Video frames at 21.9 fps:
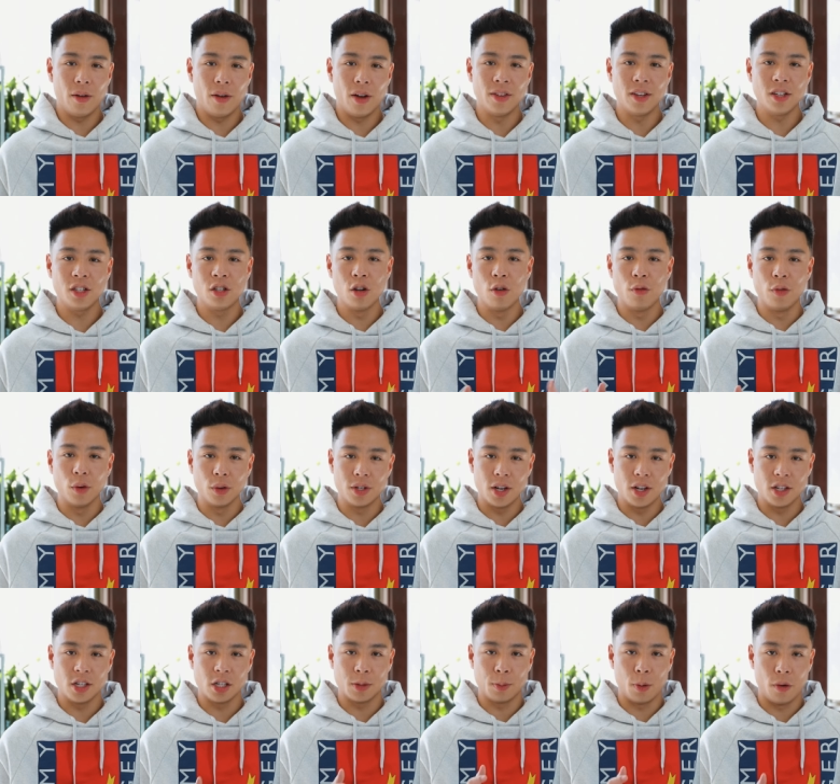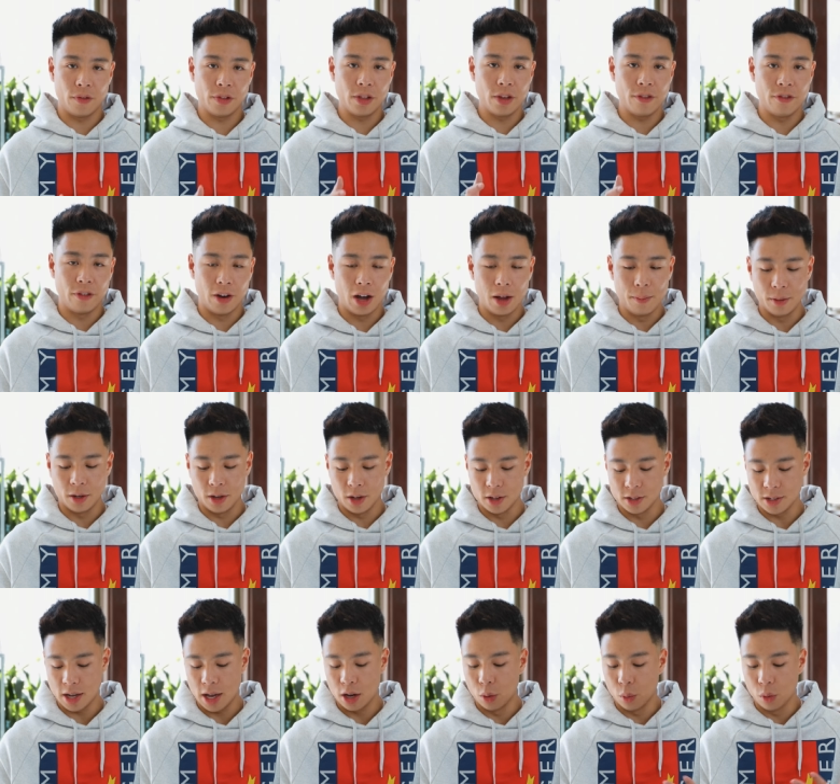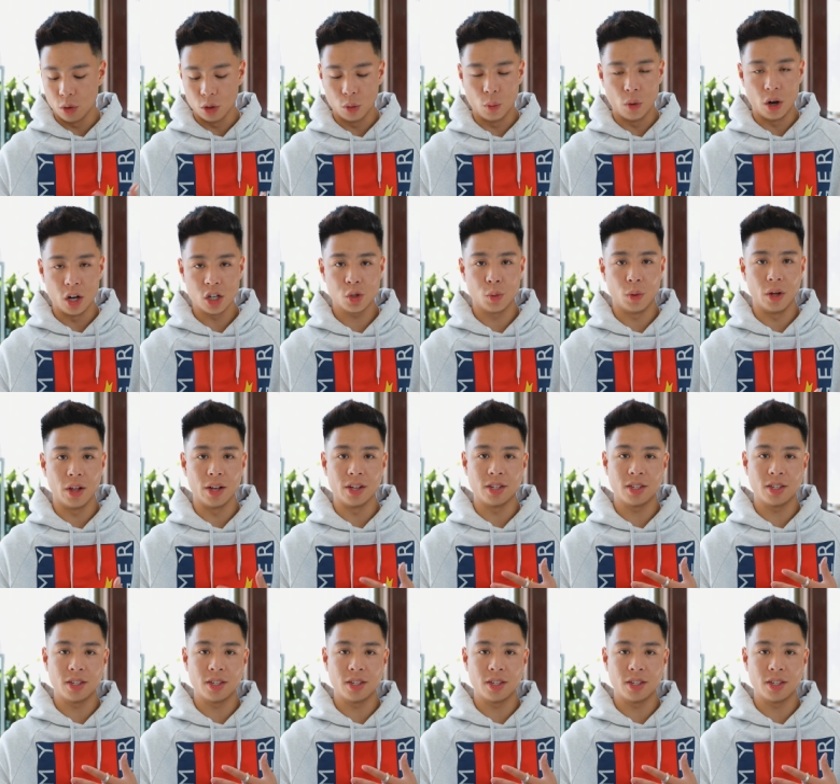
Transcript: I think two full days is perfectly fine because I don't wear the watch while I